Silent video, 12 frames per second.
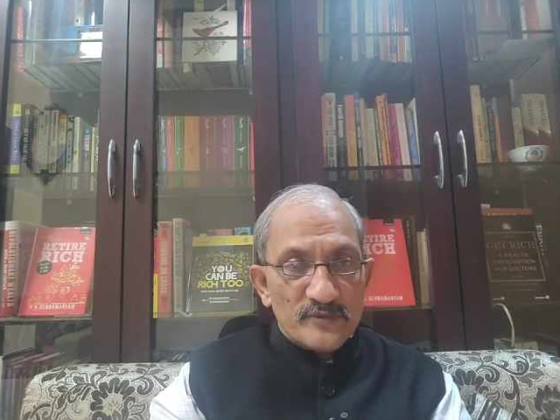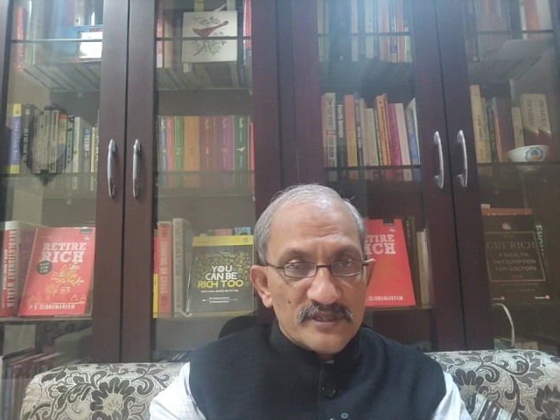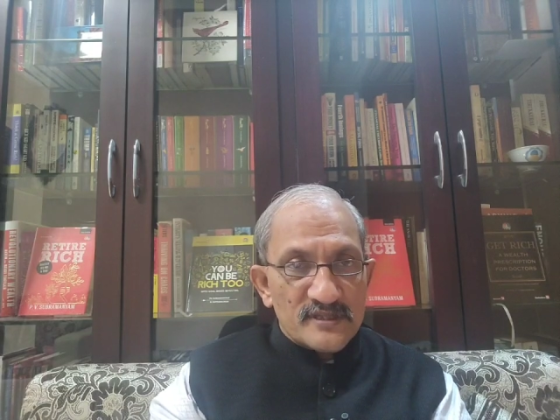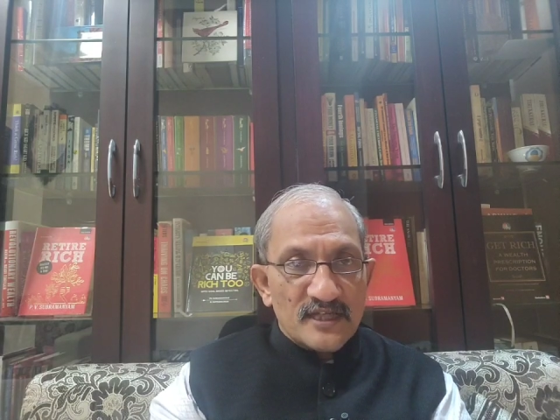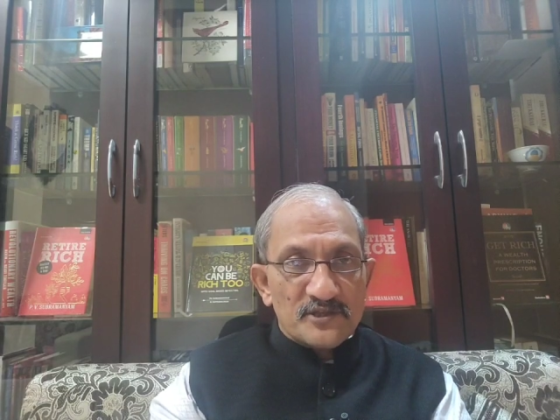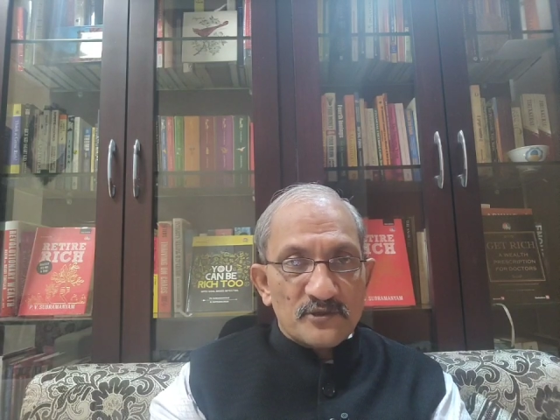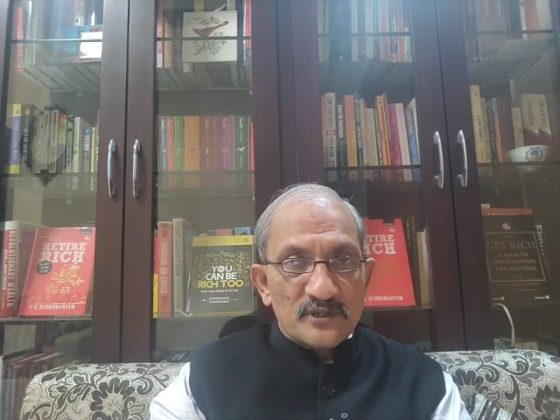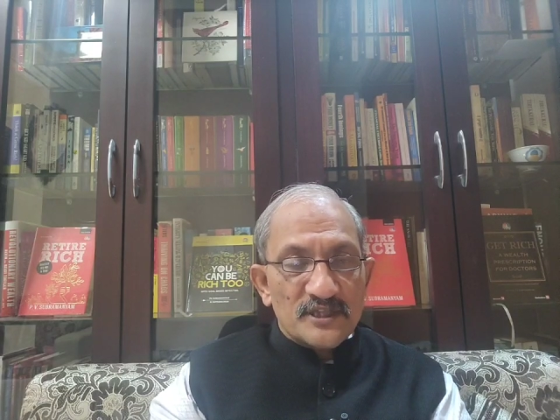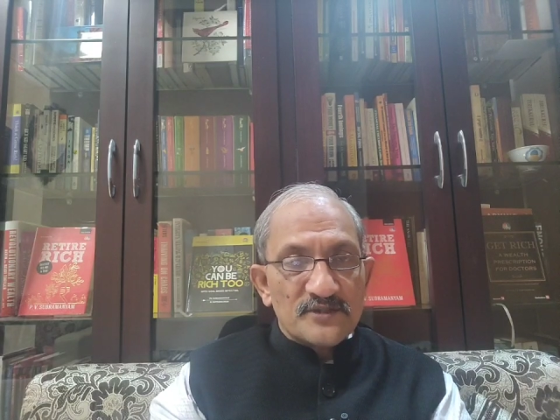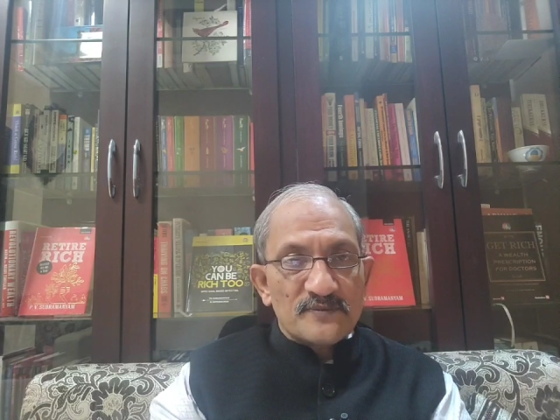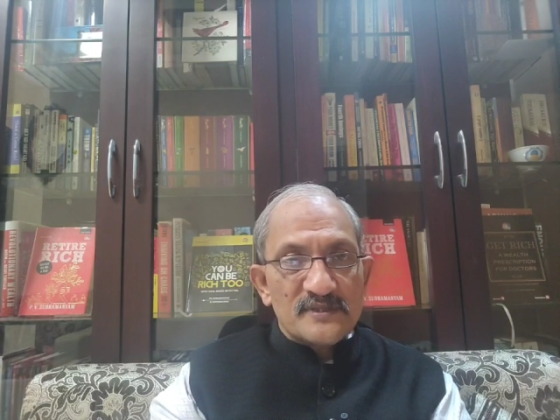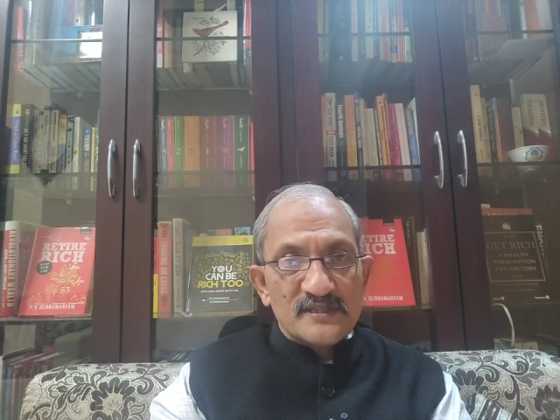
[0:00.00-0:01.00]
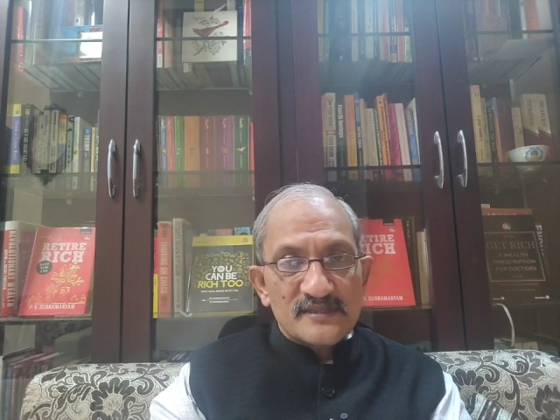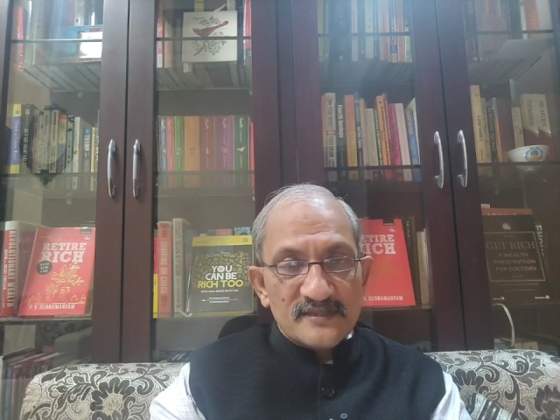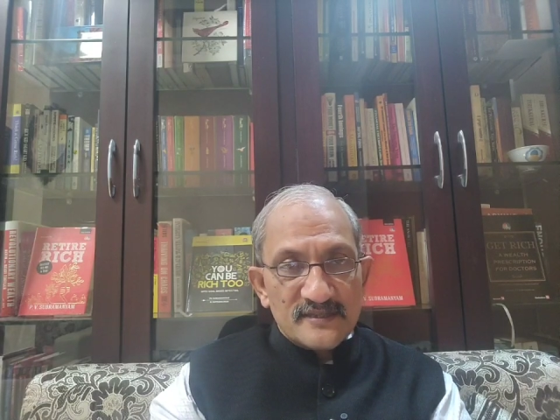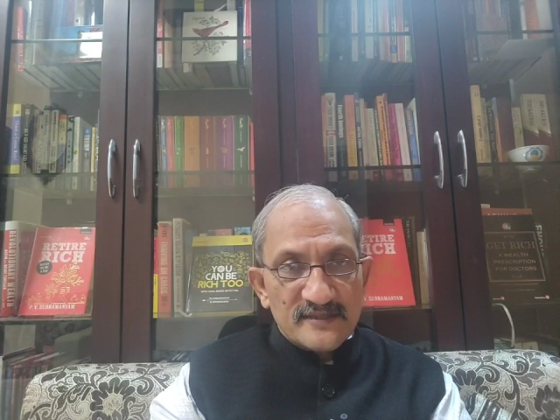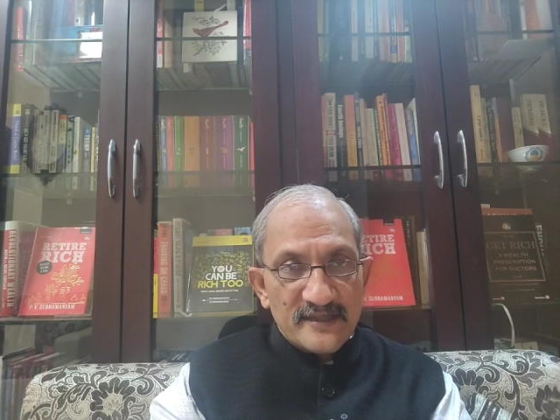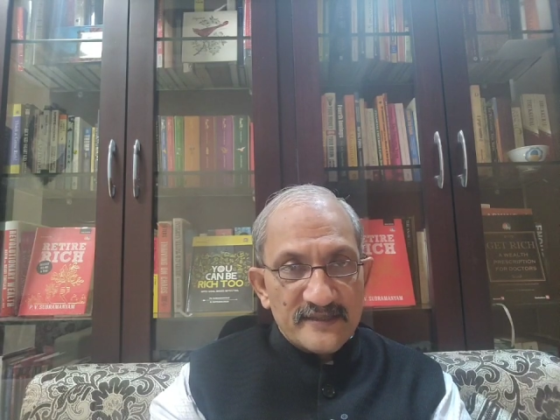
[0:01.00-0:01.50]
be his annual expenses
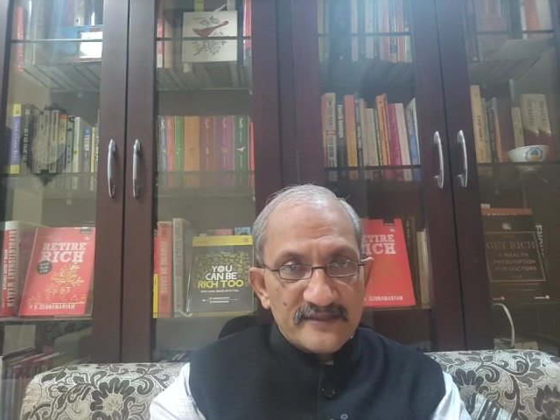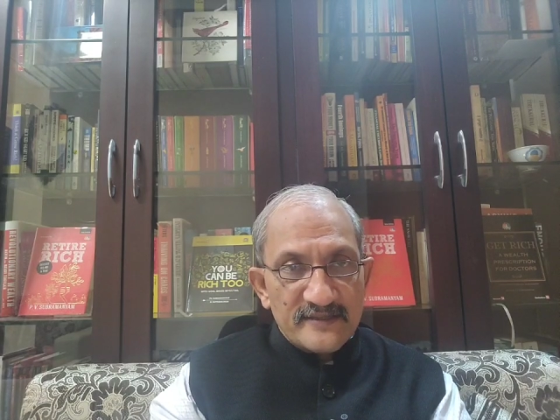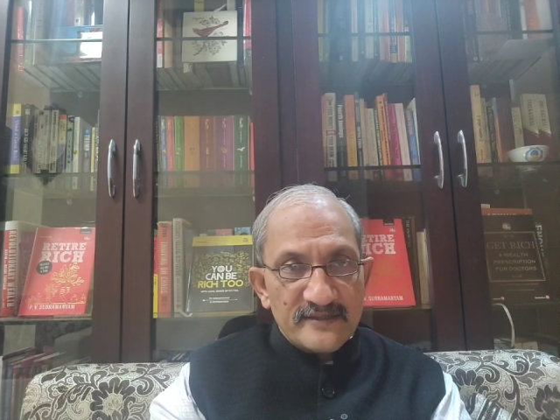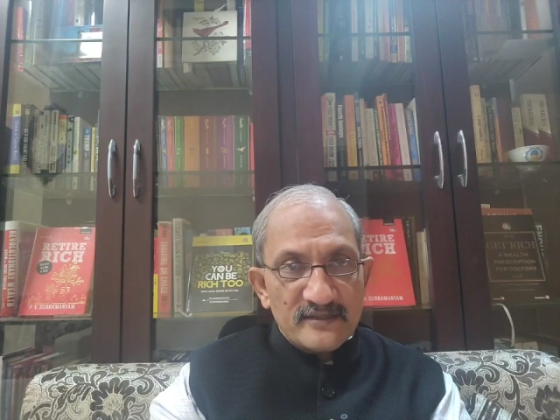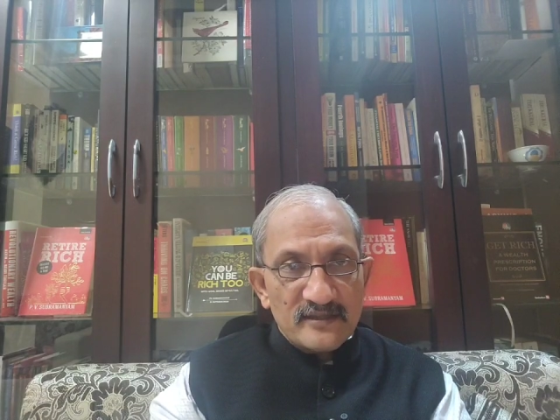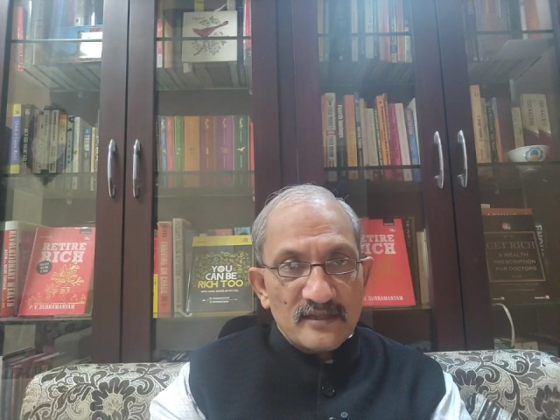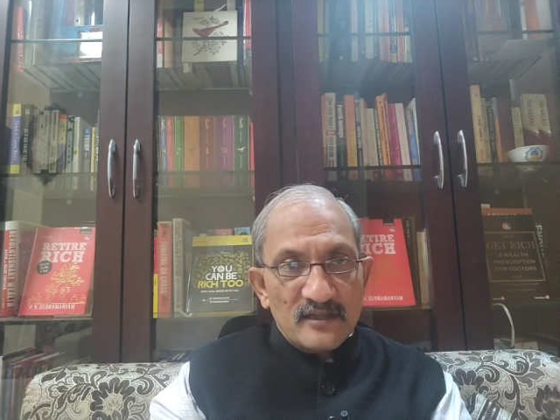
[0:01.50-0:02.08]
at 80,